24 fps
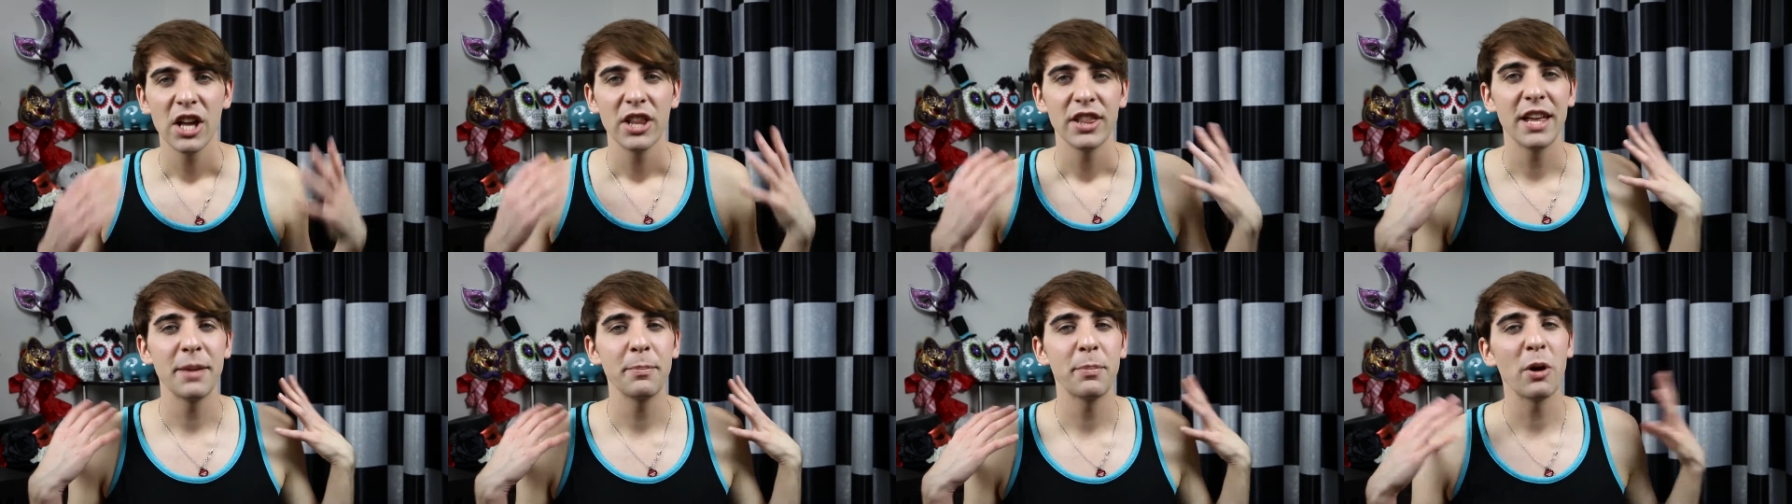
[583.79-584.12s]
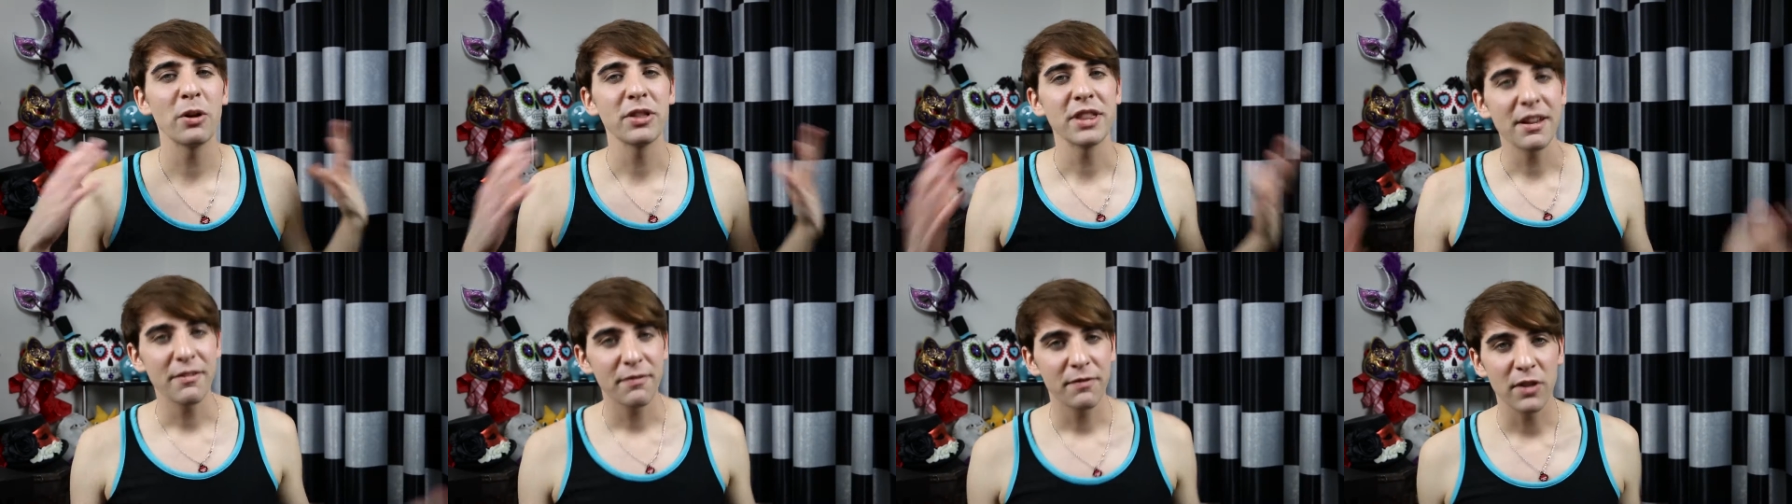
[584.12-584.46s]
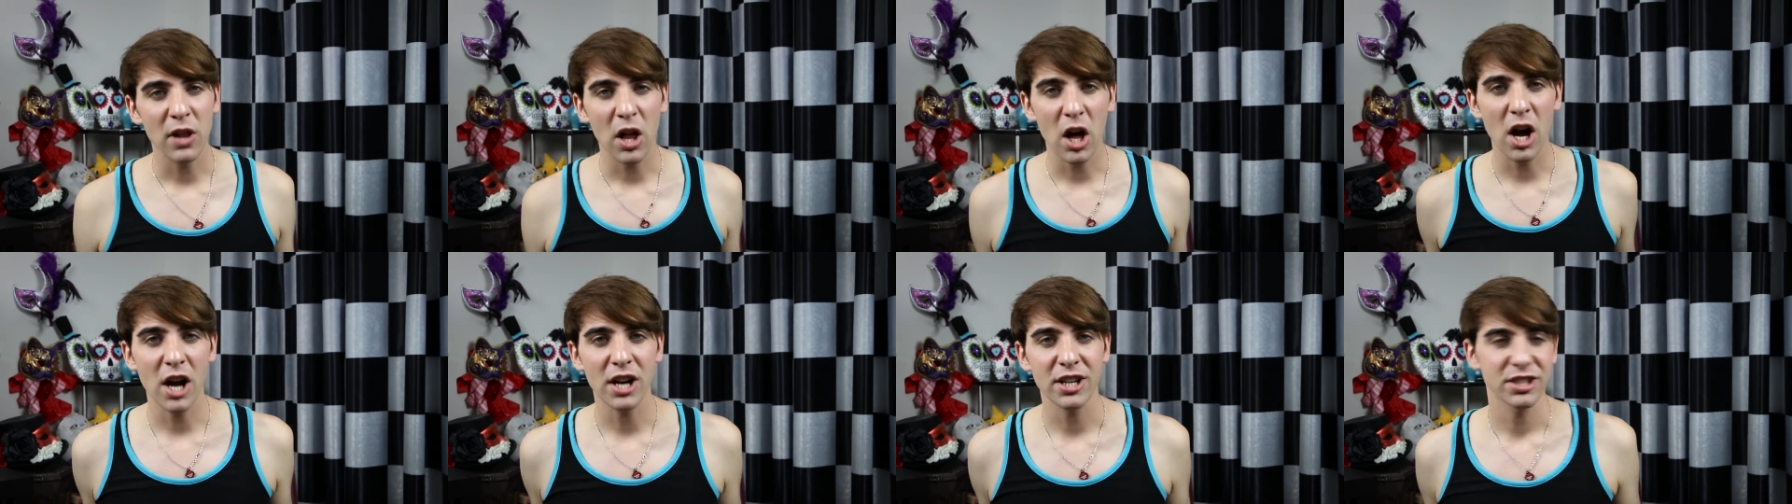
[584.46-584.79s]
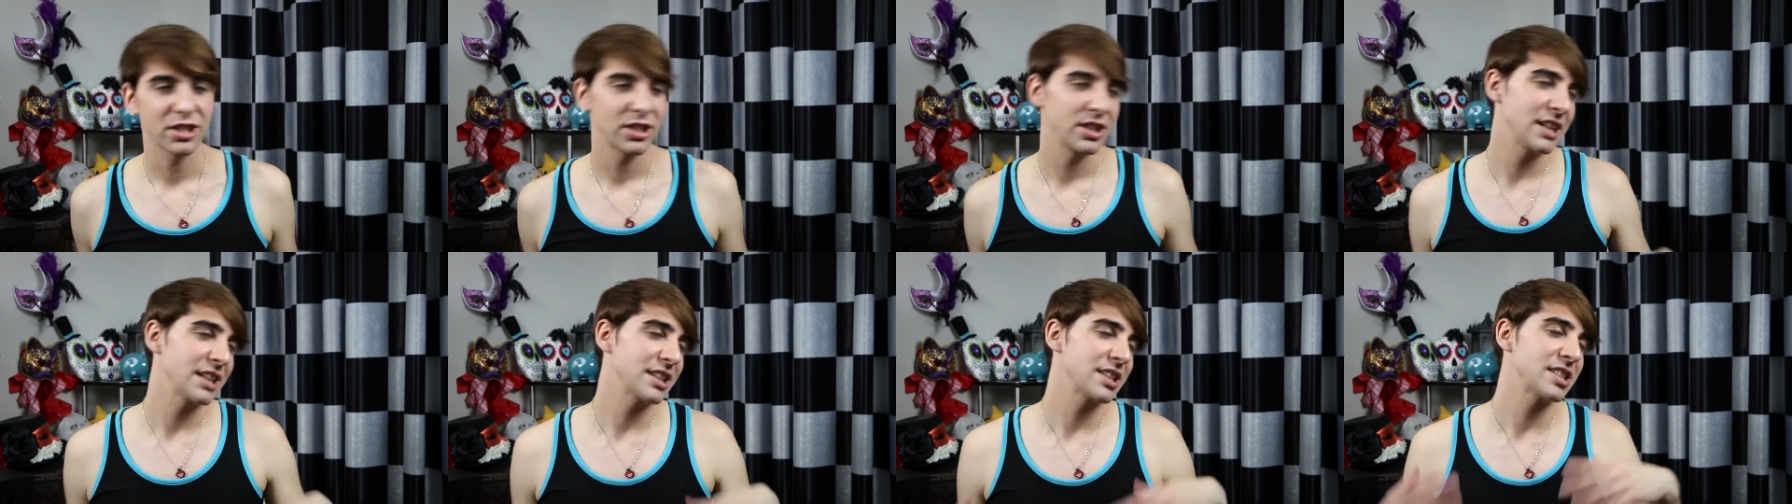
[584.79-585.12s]
They both have vlogs
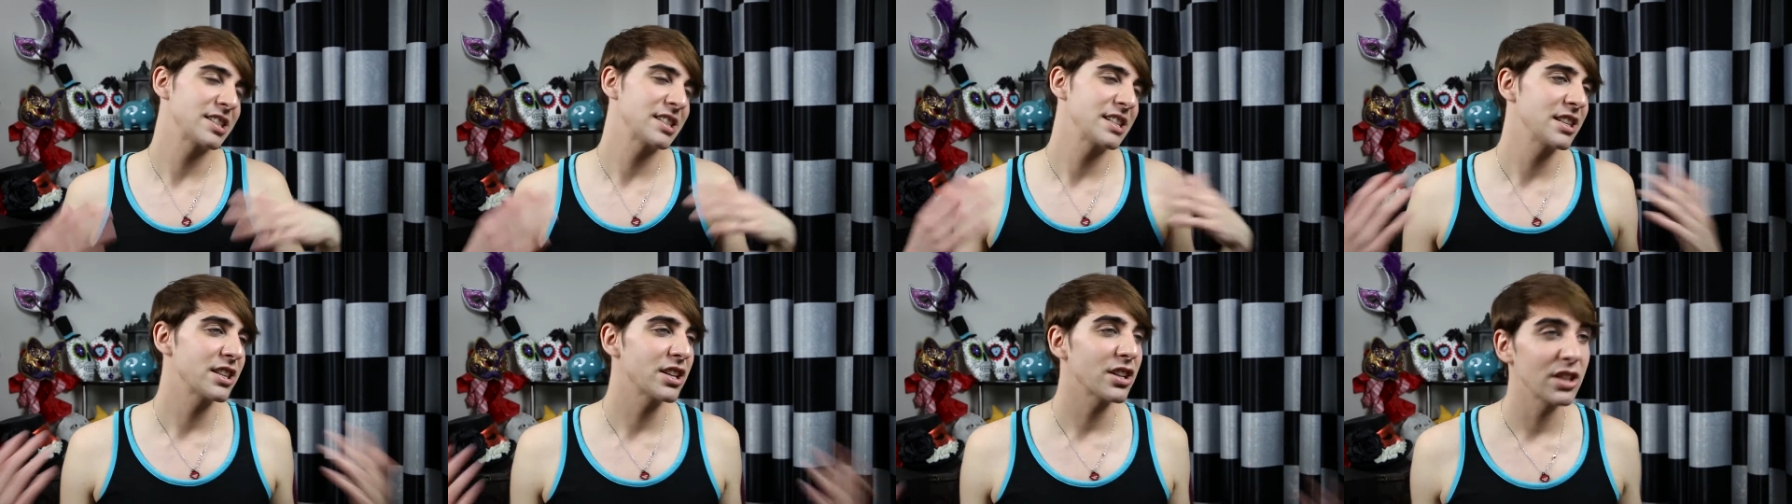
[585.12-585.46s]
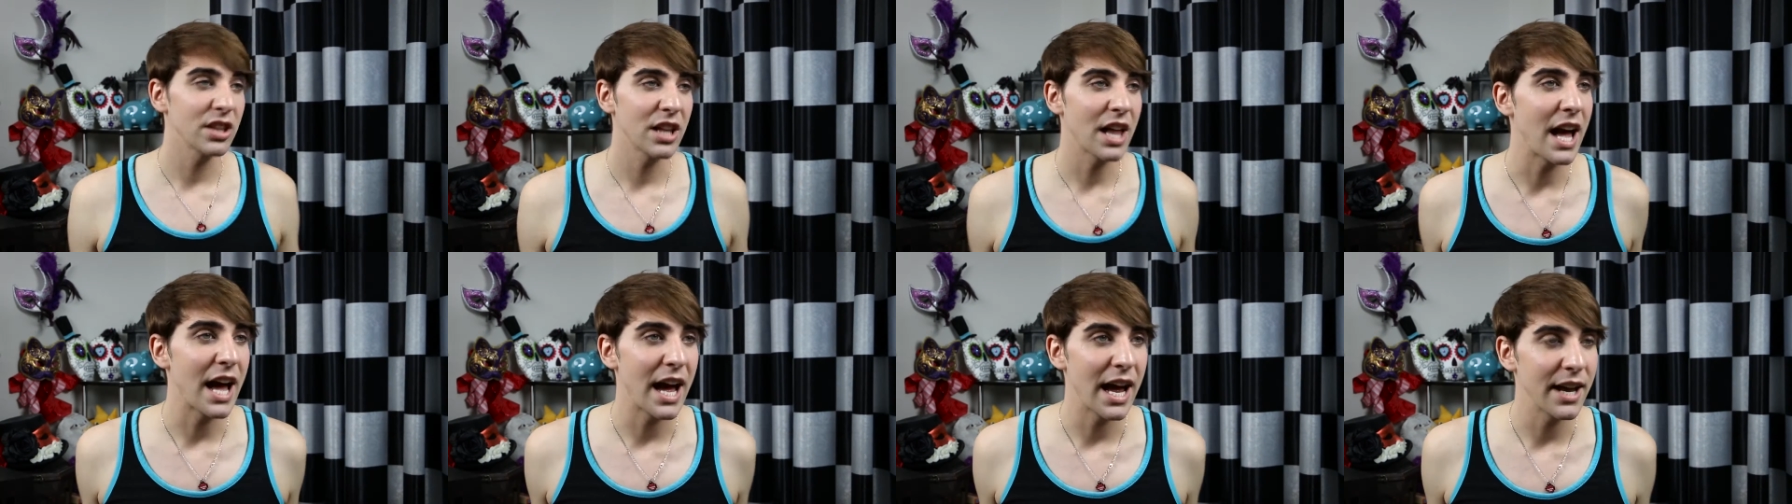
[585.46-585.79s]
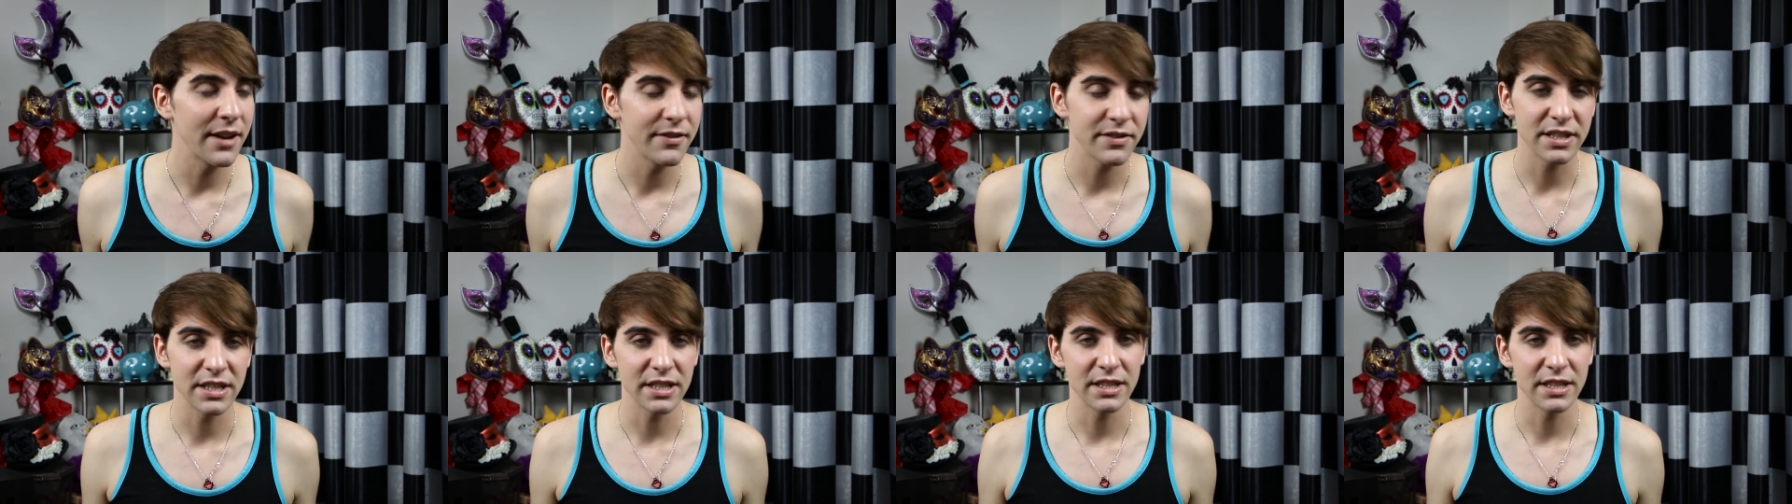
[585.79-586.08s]
so you get to see their lives